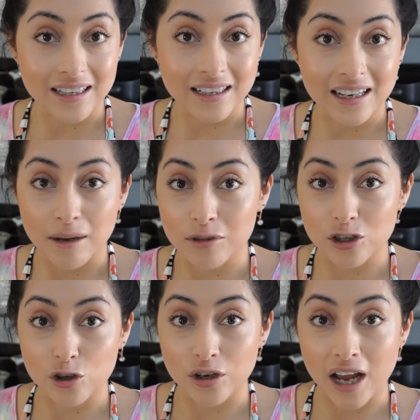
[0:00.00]
and I'm
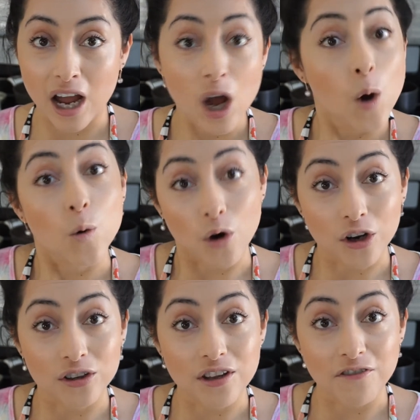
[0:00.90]
just gonna
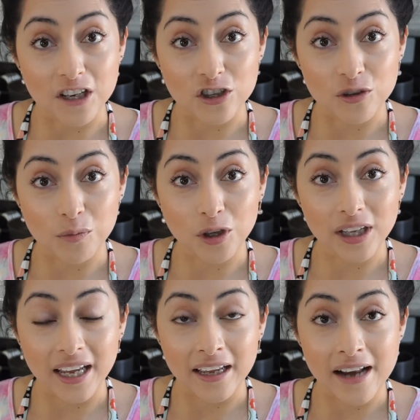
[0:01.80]
work on the
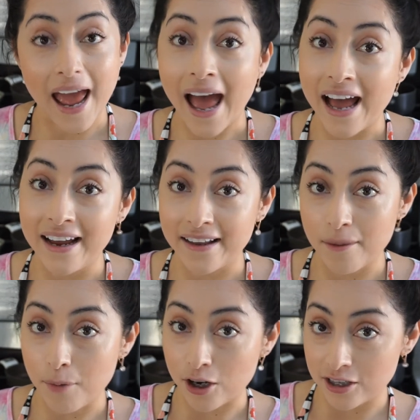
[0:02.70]
vegetable and add the
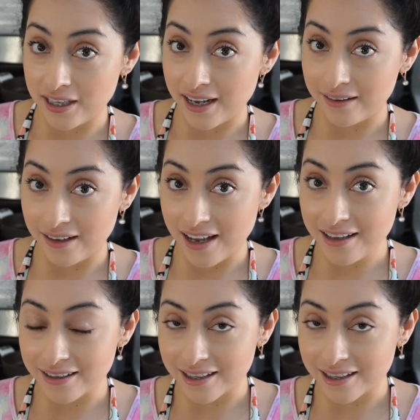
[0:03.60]
parsley at the end.